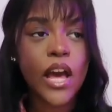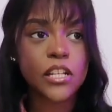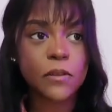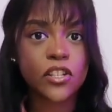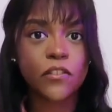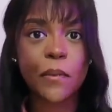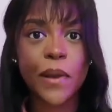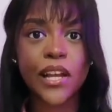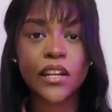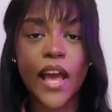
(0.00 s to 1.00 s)
and especially if I'm
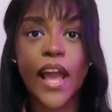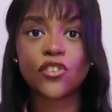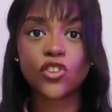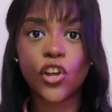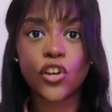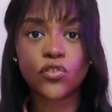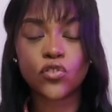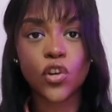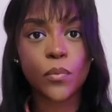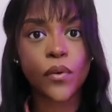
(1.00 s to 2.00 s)
making like extra notes
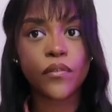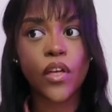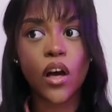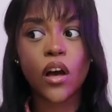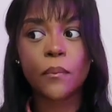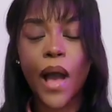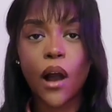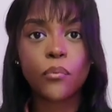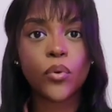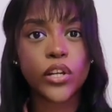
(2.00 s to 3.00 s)
on top of the
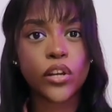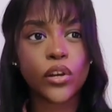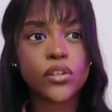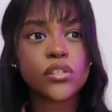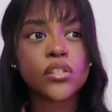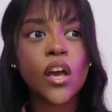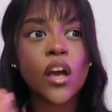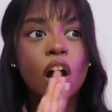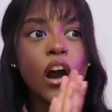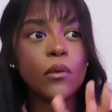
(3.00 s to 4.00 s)
PowerPoint notes,
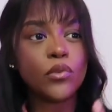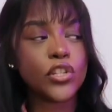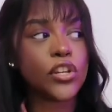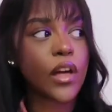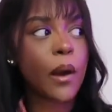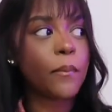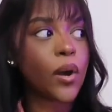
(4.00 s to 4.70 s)
I would do that.